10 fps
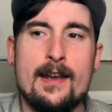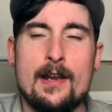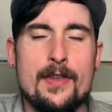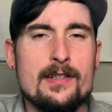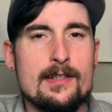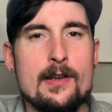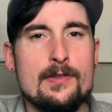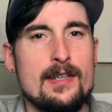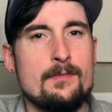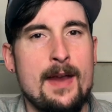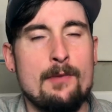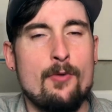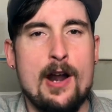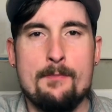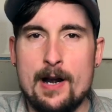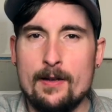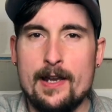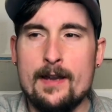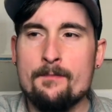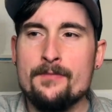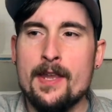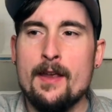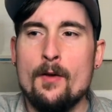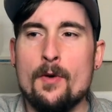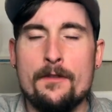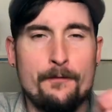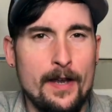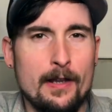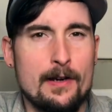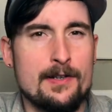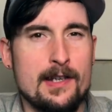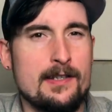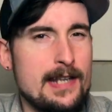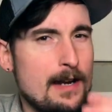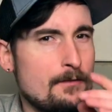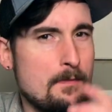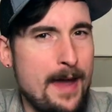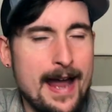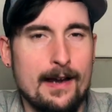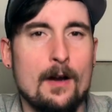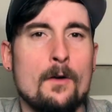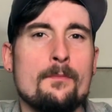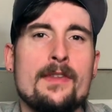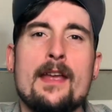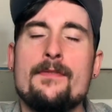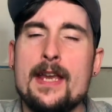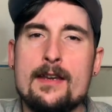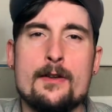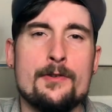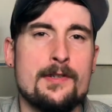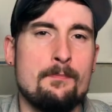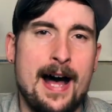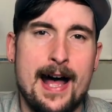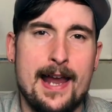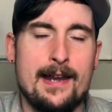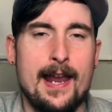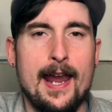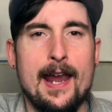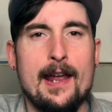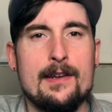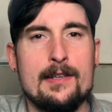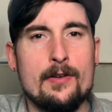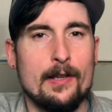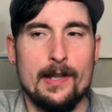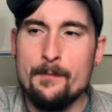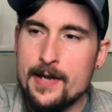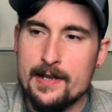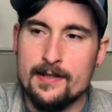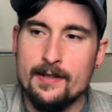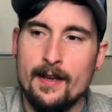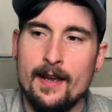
Now this snus is made primarily with fillers instead of tobacco. They use pine and eucalyptus.